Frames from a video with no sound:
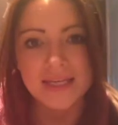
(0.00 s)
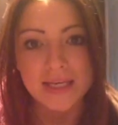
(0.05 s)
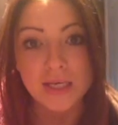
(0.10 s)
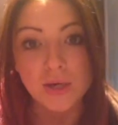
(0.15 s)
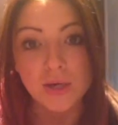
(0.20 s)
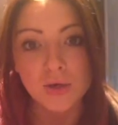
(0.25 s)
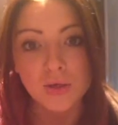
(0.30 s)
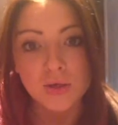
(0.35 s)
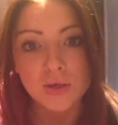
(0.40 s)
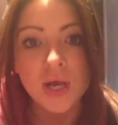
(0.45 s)

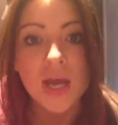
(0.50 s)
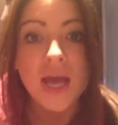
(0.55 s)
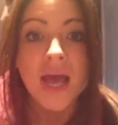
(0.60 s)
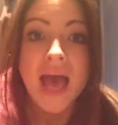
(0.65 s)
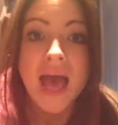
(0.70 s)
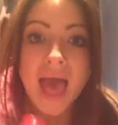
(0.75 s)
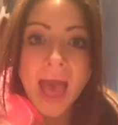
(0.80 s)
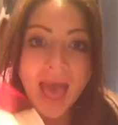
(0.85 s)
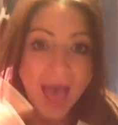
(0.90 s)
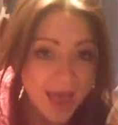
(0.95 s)
look.
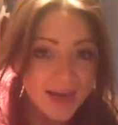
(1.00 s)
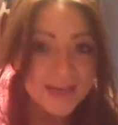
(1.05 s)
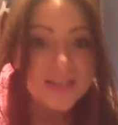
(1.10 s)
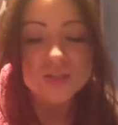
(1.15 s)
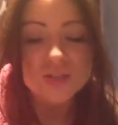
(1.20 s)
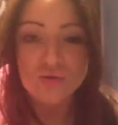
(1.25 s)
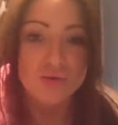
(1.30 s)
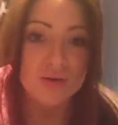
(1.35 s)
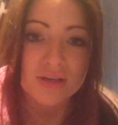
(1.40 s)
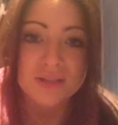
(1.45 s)
And it's
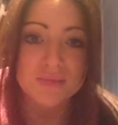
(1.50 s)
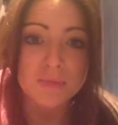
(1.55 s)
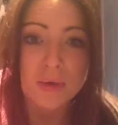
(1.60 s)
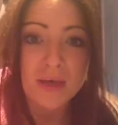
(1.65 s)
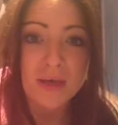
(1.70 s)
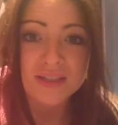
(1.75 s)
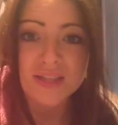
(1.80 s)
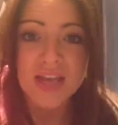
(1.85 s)
Christmas,